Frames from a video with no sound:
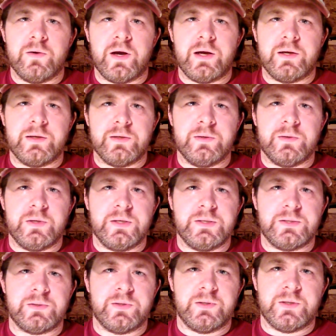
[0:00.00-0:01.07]
how to do these
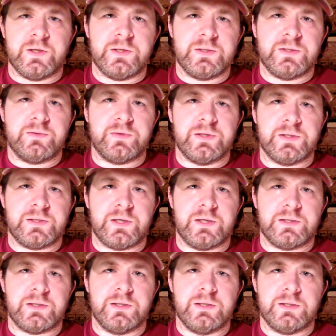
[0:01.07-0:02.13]
3 things that we
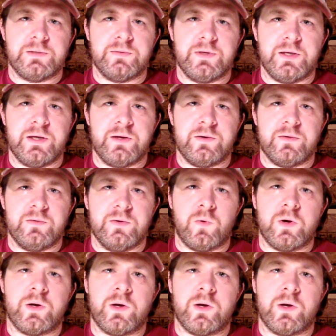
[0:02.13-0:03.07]
discussed in this video? What